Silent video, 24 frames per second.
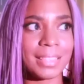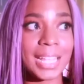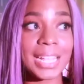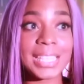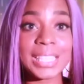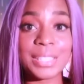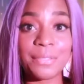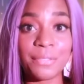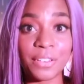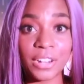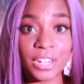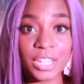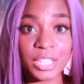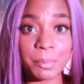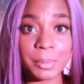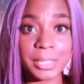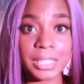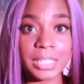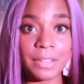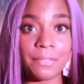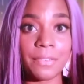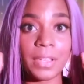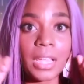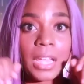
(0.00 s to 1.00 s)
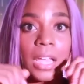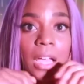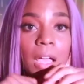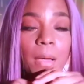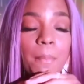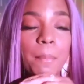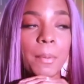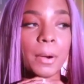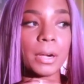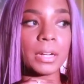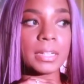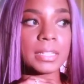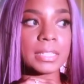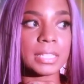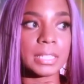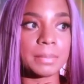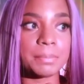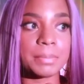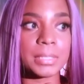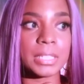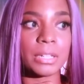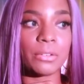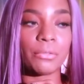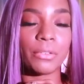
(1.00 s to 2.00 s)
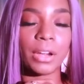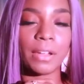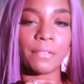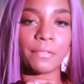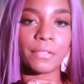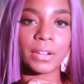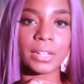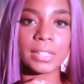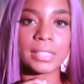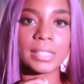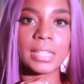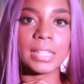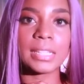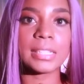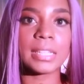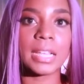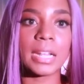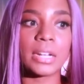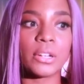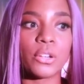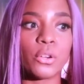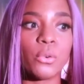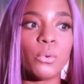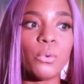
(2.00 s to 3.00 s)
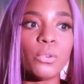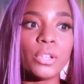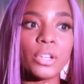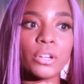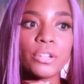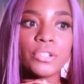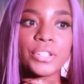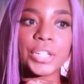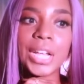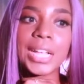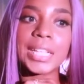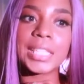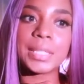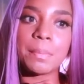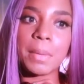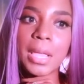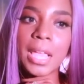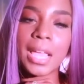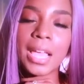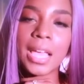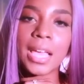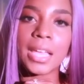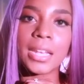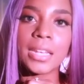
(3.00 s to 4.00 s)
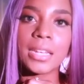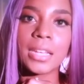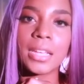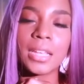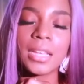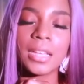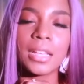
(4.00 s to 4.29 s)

That's very specific. A Bart Simpson reference. They said, cool your jets, man.